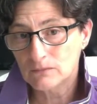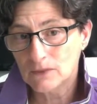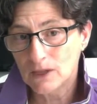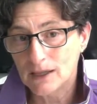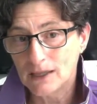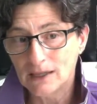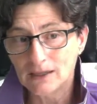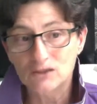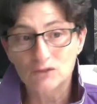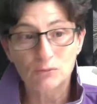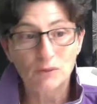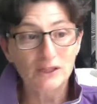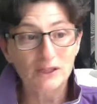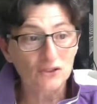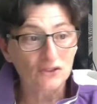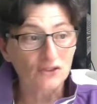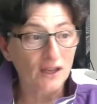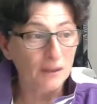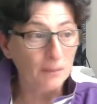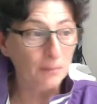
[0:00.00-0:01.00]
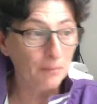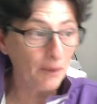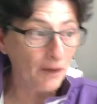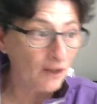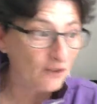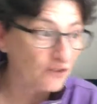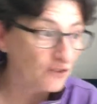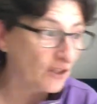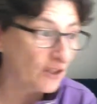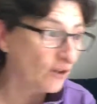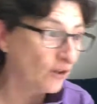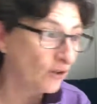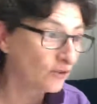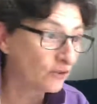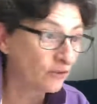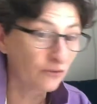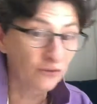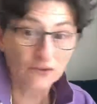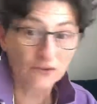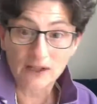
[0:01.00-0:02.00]
And as much as I passed her on
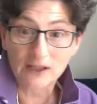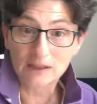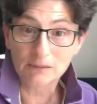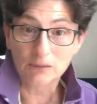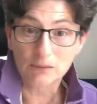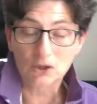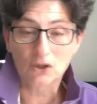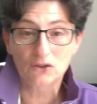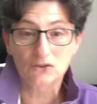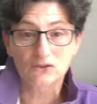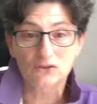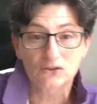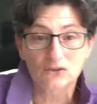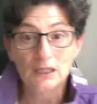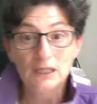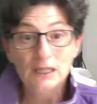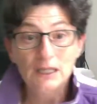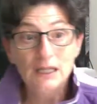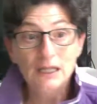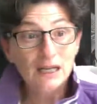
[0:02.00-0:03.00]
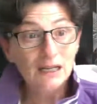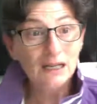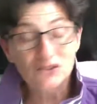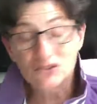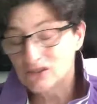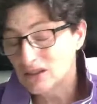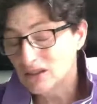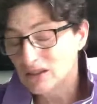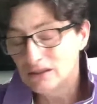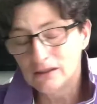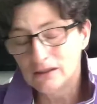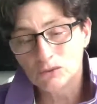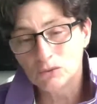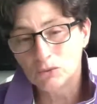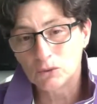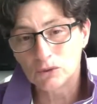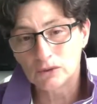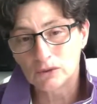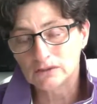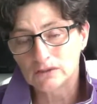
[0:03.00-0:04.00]
to Fred, because I still
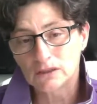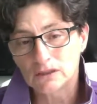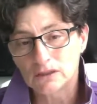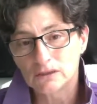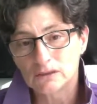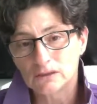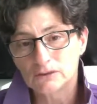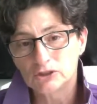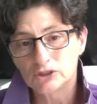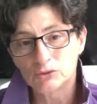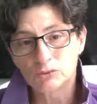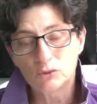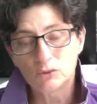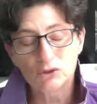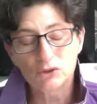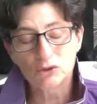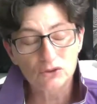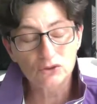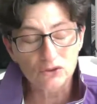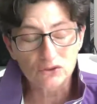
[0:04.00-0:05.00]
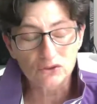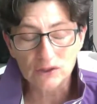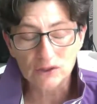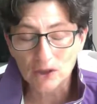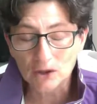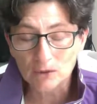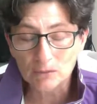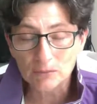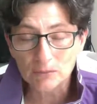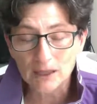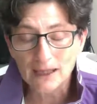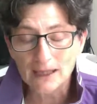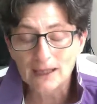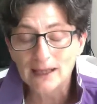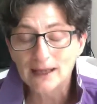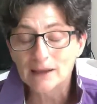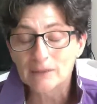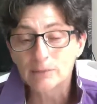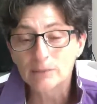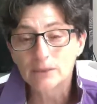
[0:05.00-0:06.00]
didn't want her. She wanted to stay on my
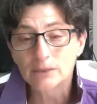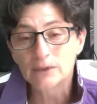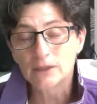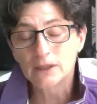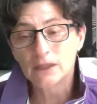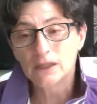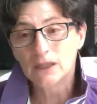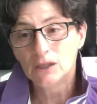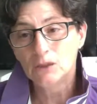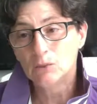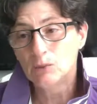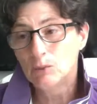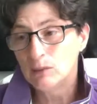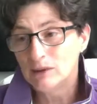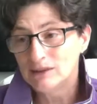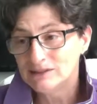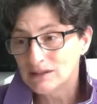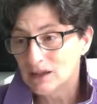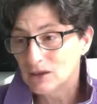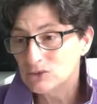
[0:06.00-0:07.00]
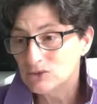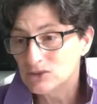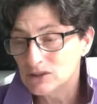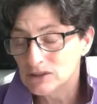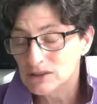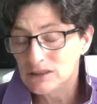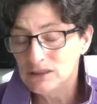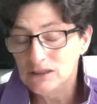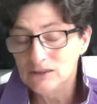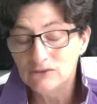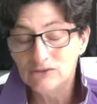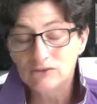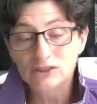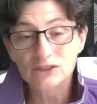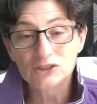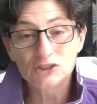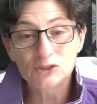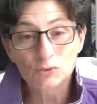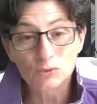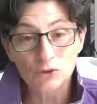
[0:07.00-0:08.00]
lap. We went out in the
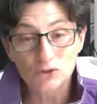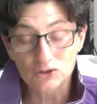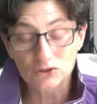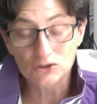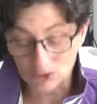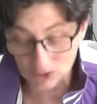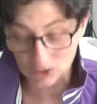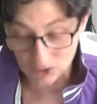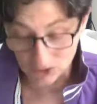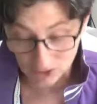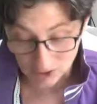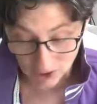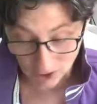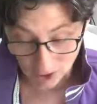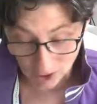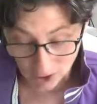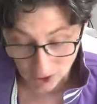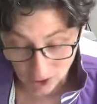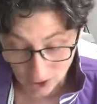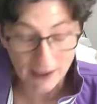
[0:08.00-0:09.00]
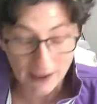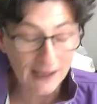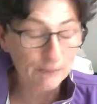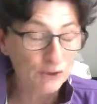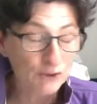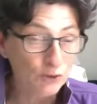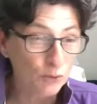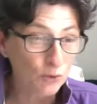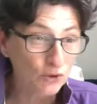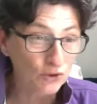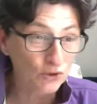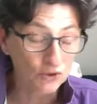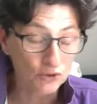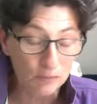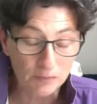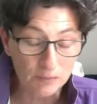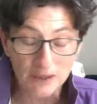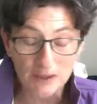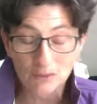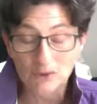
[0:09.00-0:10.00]
evening. She wanted to stay on my lap. She wanted
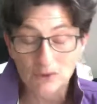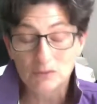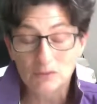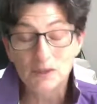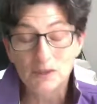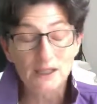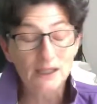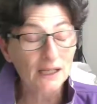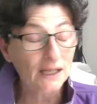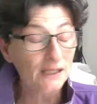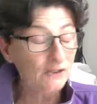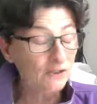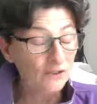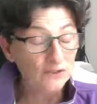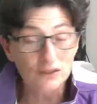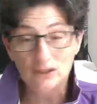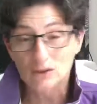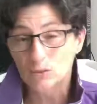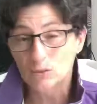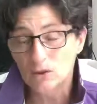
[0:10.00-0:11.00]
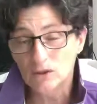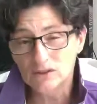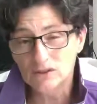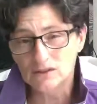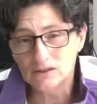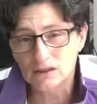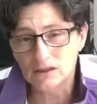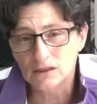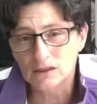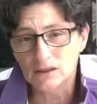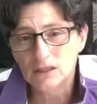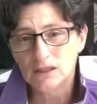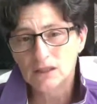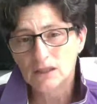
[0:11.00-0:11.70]
to be with me. And I just didn't want her.